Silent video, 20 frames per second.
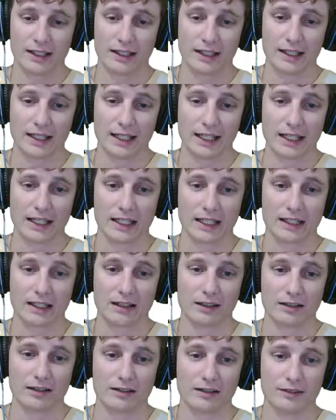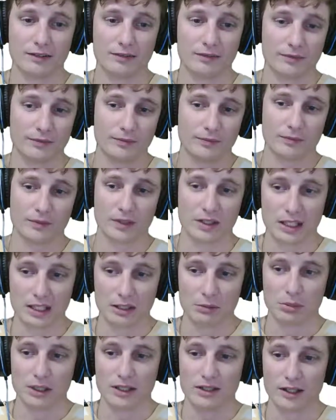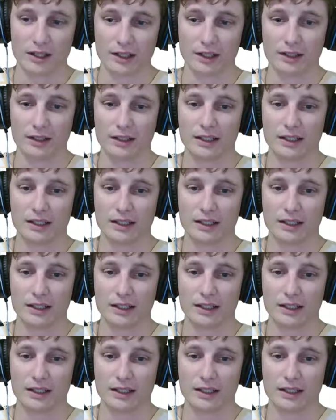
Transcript: and then be done.